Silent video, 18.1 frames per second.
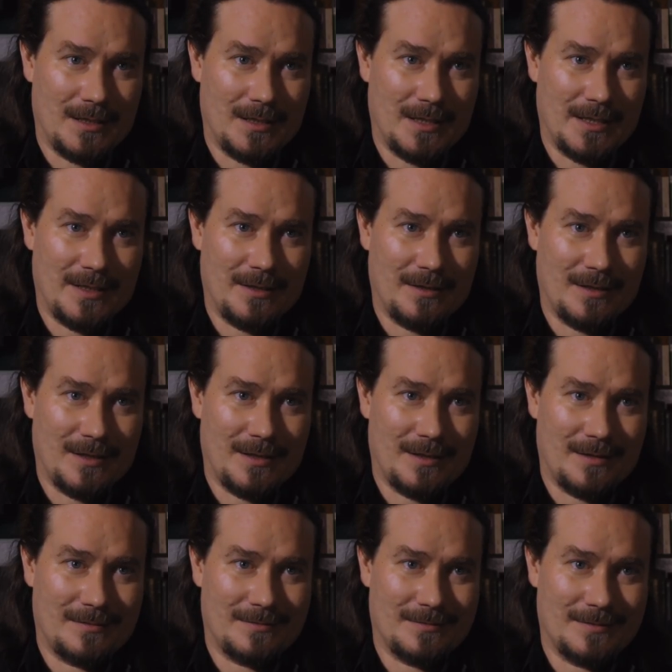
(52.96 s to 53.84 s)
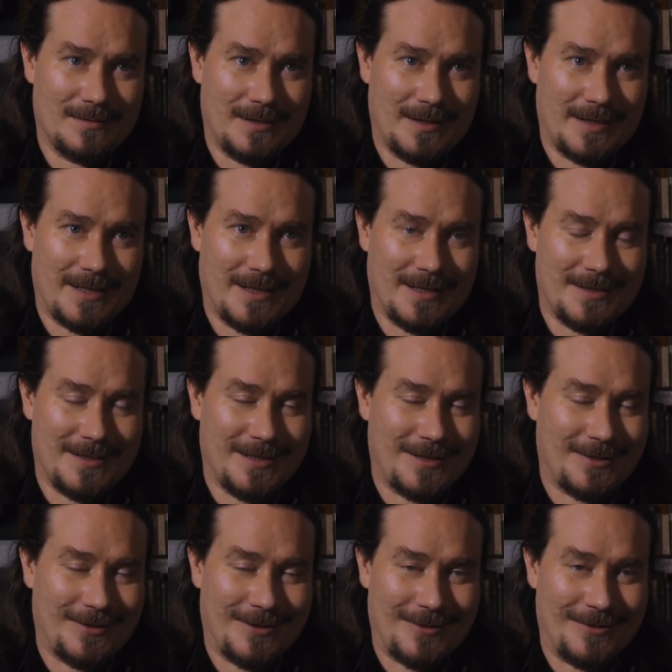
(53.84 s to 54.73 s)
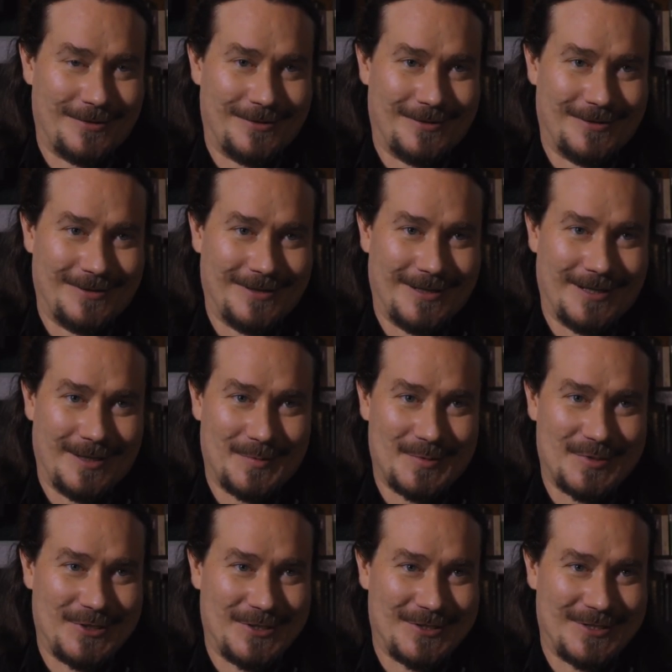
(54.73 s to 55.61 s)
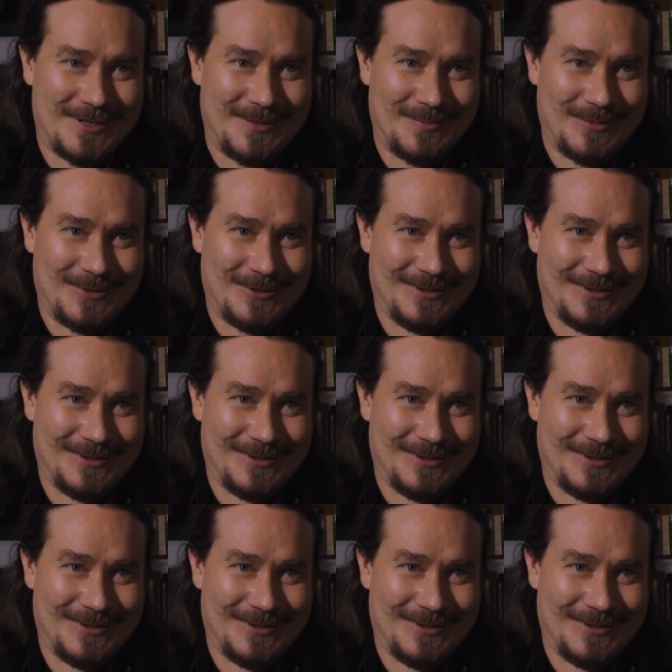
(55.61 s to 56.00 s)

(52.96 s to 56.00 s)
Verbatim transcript: I don't, I don't I can't take another lineup change. Anymore.